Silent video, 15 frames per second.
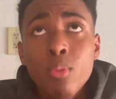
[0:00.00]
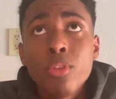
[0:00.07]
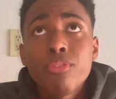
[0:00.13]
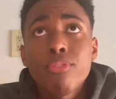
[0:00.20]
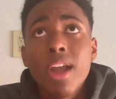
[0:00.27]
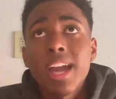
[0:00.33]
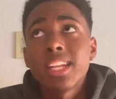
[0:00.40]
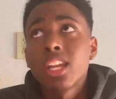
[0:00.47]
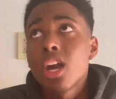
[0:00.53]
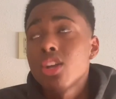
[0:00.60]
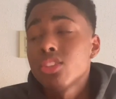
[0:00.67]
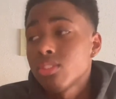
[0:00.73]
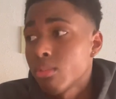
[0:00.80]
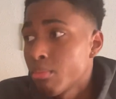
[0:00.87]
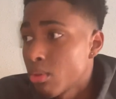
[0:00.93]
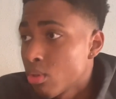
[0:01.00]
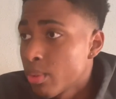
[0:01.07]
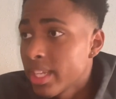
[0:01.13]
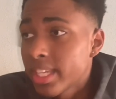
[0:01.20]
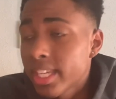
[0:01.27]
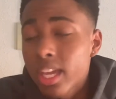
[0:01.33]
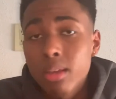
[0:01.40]
We finally lost them, bro.
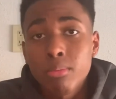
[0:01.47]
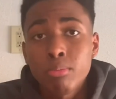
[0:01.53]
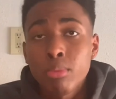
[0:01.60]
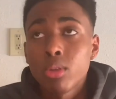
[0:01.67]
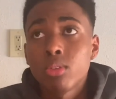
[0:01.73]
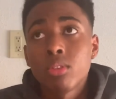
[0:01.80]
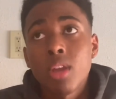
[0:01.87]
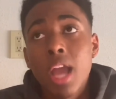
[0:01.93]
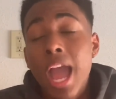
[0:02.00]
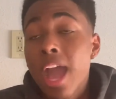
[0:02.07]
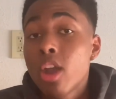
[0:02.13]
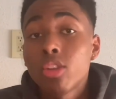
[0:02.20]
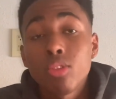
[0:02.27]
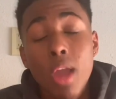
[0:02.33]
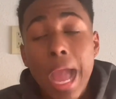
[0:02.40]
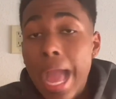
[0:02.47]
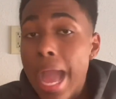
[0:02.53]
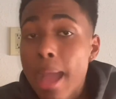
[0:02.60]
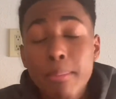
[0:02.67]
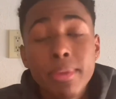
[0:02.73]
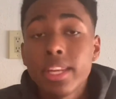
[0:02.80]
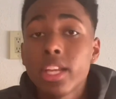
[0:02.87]
We kept, bro. I don't know
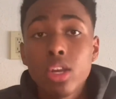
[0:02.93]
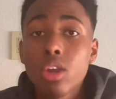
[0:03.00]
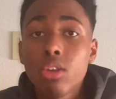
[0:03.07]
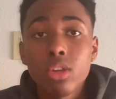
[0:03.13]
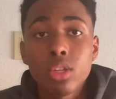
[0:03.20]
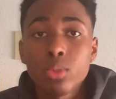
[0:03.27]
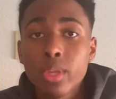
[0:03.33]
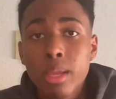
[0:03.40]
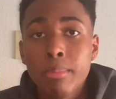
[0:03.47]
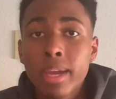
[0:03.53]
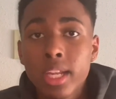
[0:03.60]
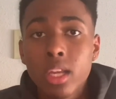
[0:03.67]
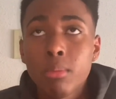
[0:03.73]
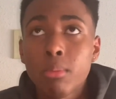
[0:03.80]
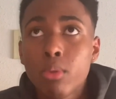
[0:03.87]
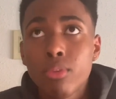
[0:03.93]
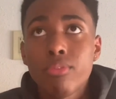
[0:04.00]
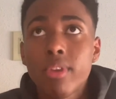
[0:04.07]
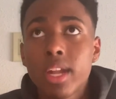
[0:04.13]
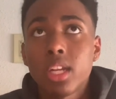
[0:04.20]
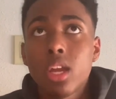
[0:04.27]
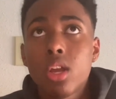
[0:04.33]
how many corners we hit, my nigga, but we
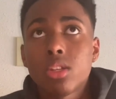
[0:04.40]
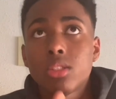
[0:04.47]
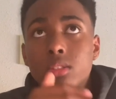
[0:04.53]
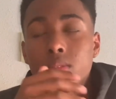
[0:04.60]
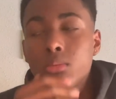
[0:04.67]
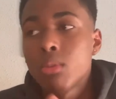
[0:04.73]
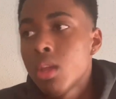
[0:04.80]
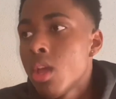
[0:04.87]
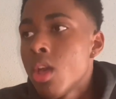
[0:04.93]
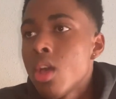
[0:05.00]
finally lost them.